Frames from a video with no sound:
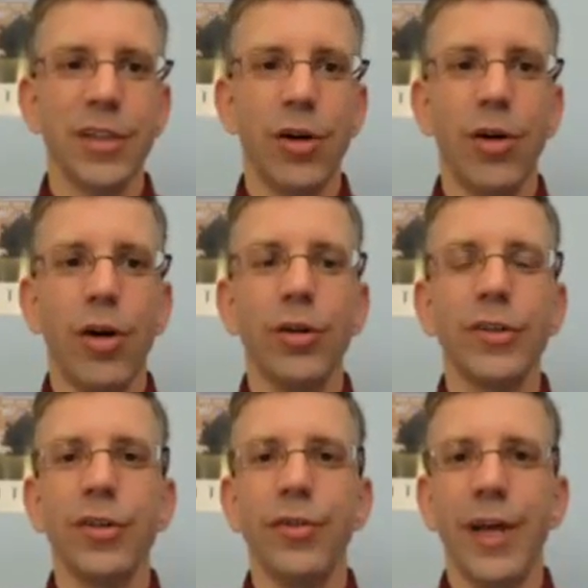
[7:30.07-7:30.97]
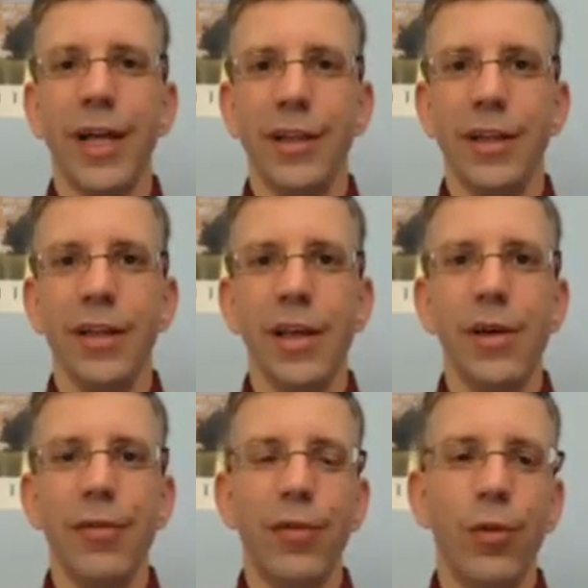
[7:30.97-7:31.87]
are also valid
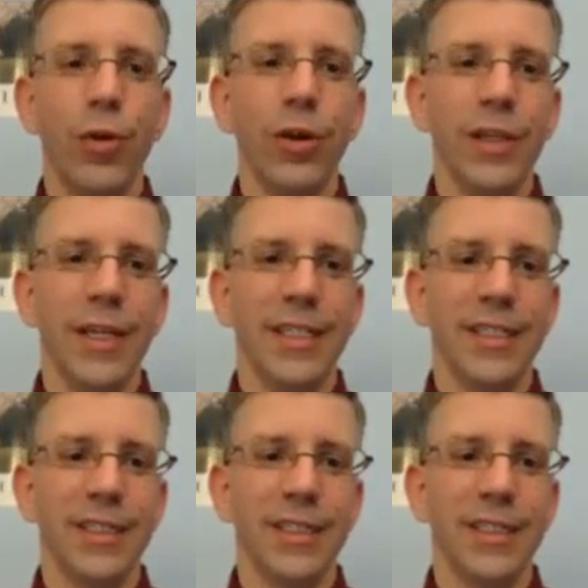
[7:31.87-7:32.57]
for lists.